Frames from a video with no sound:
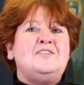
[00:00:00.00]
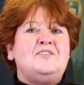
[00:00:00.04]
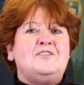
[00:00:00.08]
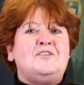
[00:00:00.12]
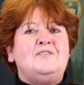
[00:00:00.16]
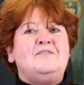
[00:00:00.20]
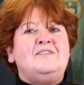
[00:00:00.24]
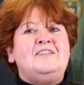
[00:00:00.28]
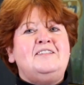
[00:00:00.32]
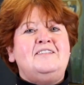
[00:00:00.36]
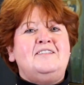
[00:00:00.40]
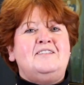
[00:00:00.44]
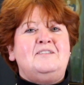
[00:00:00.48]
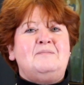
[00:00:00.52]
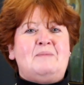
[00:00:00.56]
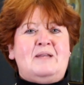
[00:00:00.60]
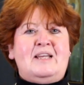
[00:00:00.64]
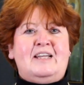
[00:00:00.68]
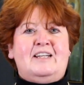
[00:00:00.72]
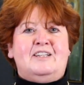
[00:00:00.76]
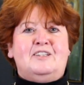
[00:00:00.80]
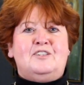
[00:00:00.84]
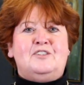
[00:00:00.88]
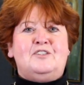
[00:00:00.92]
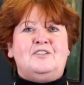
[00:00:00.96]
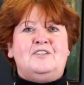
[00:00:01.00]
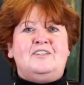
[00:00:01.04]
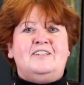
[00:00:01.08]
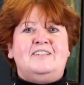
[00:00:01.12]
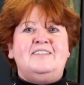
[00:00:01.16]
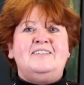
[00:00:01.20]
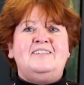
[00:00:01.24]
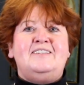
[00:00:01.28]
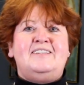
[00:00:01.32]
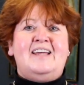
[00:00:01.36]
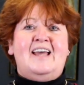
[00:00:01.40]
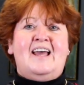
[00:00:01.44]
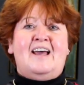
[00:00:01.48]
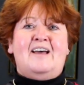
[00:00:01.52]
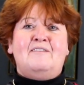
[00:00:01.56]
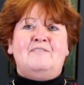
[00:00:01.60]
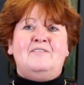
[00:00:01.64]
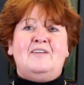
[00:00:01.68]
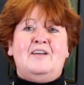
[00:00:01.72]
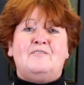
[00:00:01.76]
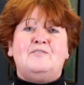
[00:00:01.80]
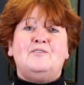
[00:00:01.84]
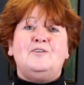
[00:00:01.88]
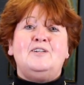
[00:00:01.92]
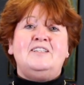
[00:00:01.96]
services manager and staff
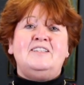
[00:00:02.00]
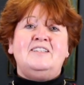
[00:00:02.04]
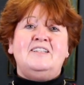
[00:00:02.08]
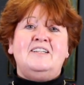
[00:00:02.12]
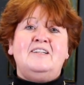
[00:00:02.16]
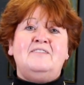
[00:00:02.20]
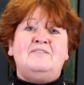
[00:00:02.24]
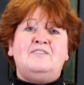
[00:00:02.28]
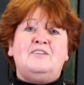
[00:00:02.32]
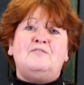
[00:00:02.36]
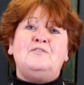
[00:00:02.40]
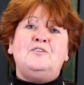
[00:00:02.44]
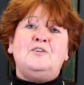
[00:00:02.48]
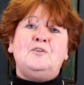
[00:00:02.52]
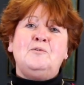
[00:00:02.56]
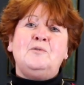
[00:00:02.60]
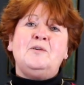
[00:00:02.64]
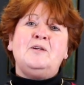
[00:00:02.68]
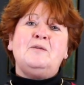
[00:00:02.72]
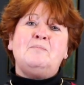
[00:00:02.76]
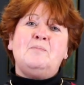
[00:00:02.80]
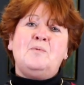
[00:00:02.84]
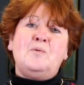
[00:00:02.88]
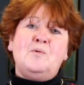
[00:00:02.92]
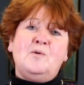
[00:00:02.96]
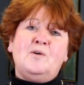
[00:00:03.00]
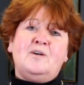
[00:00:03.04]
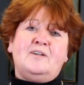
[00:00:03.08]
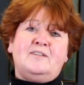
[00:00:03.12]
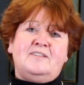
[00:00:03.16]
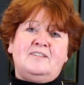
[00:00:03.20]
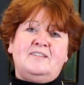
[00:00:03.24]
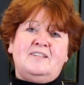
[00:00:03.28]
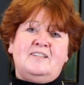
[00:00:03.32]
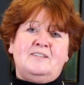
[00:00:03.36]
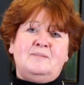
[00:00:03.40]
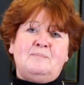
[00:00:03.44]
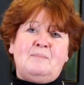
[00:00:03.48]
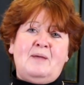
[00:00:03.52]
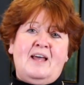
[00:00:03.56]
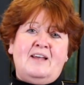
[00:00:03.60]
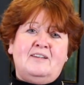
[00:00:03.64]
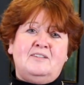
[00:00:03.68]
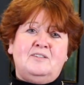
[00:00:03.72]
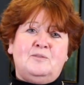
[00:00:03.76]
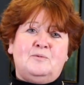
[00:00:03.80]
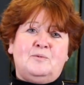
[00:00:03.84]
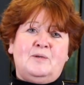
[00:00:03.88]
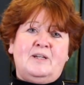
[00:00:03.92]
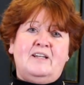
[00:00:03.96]
have received a few reports this
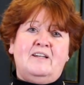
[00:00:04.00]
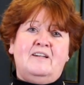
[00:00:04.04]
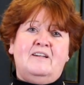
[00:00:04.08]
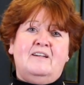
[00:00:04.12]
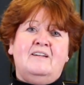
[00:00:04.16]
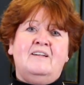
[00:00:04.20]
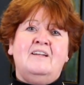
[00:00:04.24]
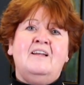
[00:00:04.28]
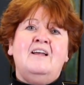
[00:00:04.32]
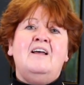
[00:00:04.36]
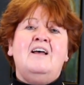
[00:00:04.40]
past week